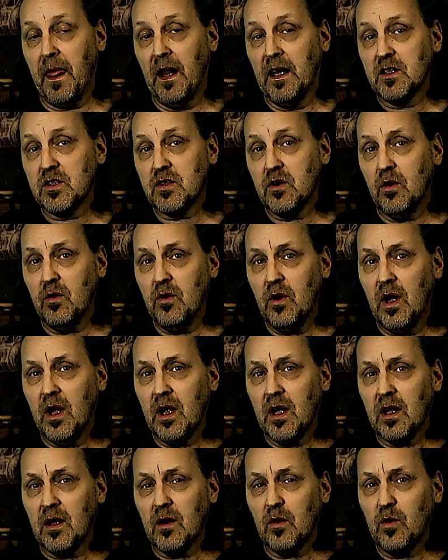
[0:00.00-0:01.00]
So
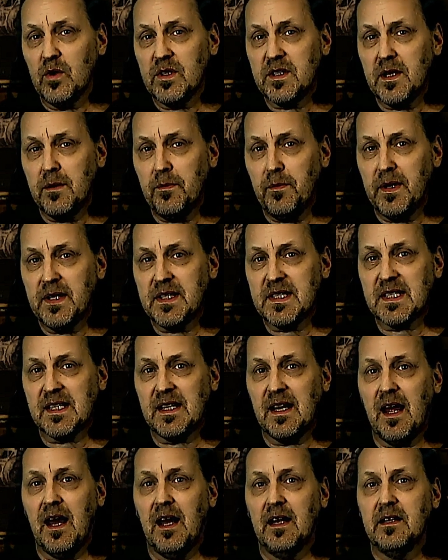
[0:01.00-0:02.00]
we simply
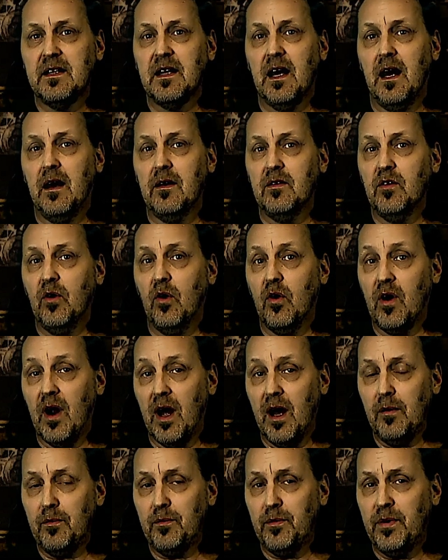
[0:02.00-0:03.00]
slide down or
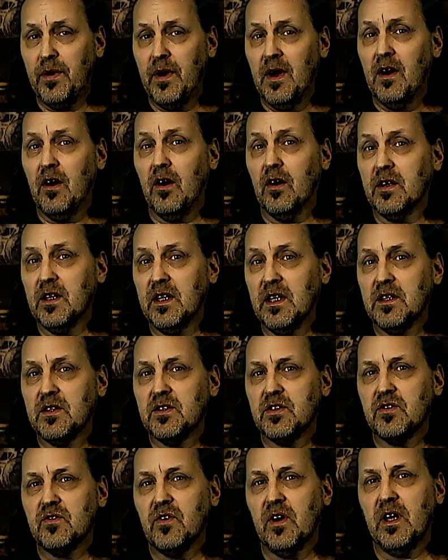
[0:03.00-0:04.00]
up on each
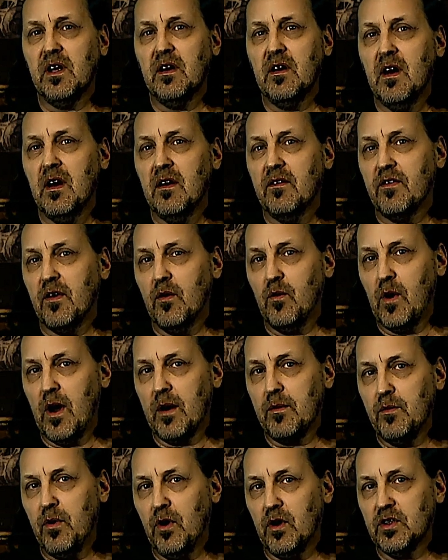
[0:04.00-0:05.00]
string from
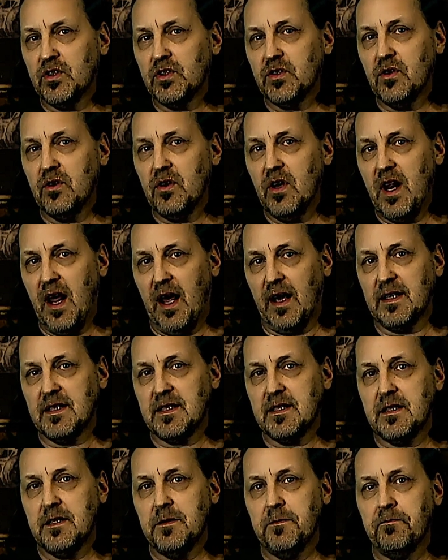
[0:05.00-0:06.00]
one box to the
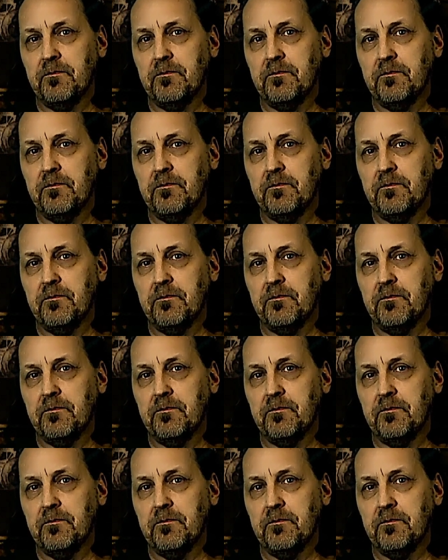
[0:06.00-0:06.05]
next.